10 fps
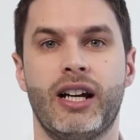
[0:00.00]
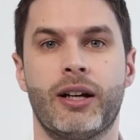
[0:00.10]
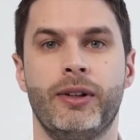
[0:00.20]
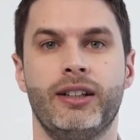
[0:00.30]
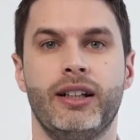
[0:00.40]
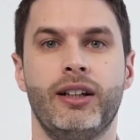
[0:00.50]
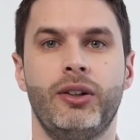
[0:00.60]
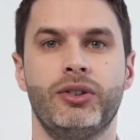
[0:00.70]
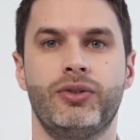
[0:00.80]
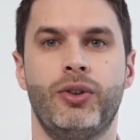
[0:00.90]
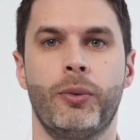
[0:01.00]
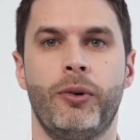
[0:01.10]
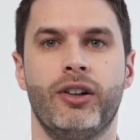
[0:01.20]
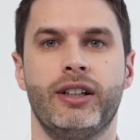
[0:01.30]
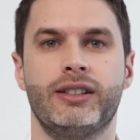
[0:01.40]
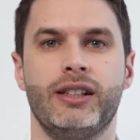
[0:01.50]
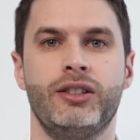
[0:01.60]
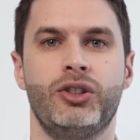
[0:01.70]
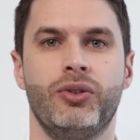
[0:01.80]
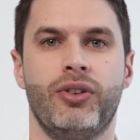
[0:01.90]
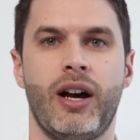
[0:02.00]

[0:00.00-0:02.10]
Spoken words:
segment includes 4 models in 2